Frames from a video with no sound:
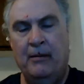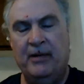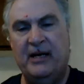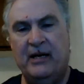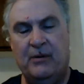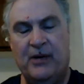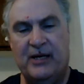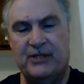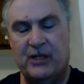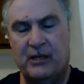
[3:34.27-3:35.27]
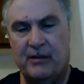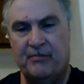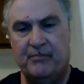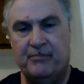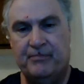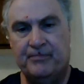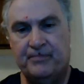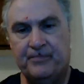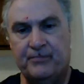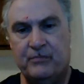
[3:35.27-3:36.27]
But anyways,
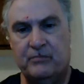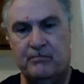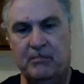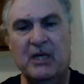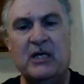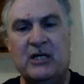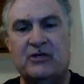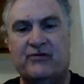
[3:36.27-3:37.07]
millions